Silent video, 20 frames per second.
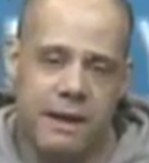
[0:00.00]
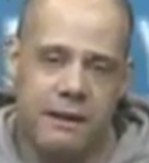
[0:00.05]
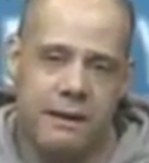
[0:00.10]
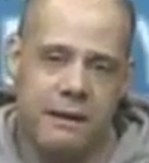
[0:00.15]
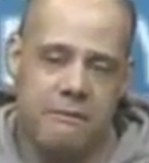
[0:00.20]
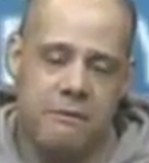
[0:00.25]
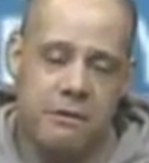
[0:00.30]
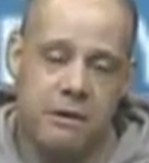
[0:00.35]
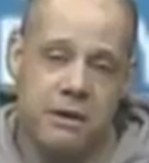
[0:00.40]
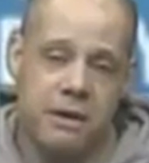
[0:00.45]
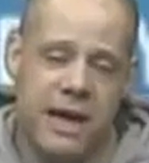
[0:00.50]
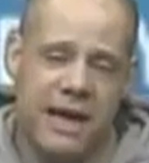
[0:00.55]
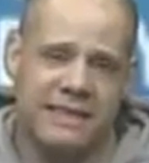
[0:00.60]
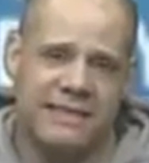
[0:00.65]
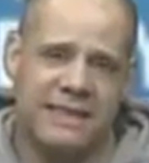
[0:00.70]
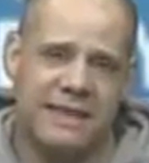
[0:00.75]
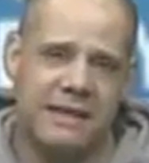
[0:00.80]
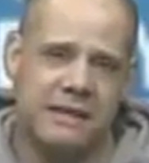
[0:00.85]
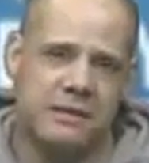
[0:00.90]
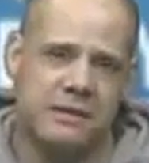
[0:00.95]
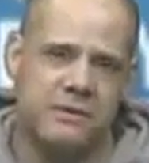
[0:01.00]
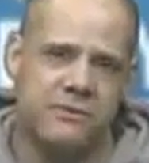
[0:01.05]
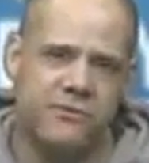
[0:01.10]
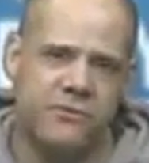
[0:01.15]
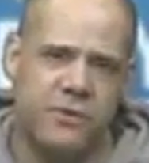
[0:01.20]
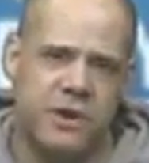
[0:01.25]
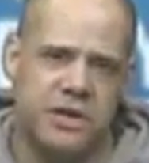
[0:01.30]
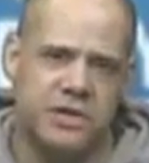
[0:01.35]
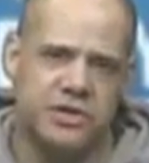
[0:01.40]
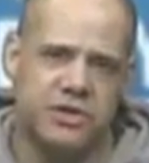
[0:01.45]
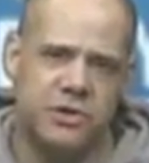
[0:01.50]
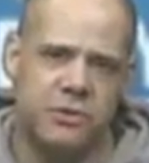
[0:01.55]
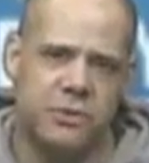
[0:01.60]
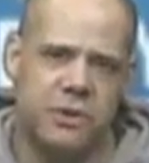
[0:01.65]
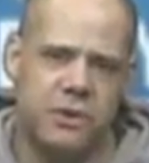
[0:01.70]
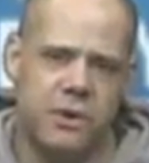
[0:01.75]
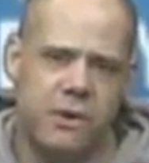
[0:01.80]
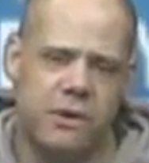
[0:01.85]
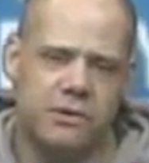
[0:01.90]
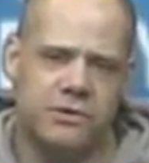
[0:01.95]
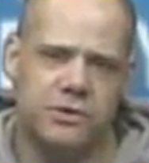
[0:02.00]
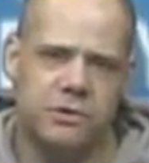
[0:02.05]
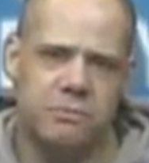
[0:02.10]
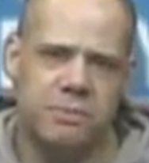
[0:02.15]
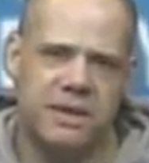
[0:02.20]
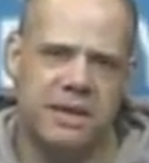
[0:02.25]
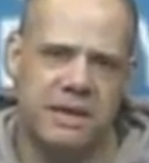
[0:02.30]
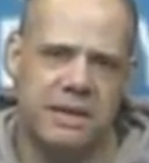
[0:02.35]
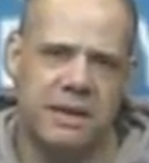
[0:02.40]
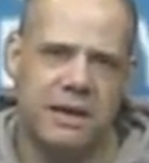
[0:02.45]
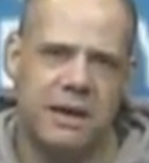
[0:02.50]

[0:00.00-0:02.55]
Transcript: I think Clint Frazier would also be